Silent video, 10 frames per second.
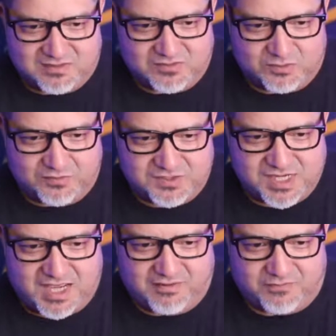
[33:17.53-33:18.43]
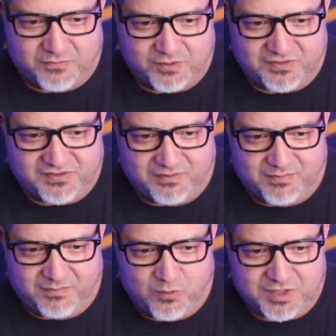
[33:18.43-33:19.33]
sort of chat for
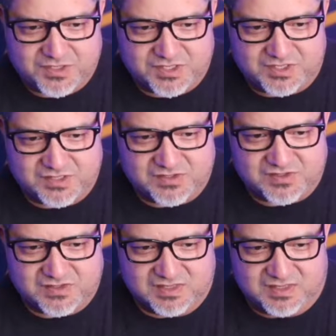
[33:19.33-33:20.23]
some questions.